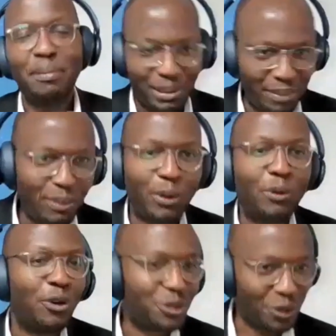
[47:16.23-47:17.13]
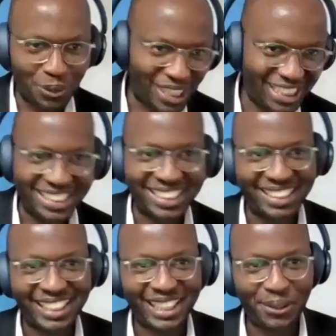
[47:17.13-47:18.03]
but maybe we could also do this,
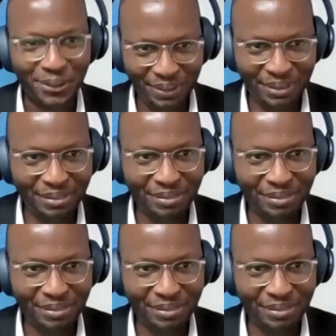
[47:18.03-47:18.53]
you know?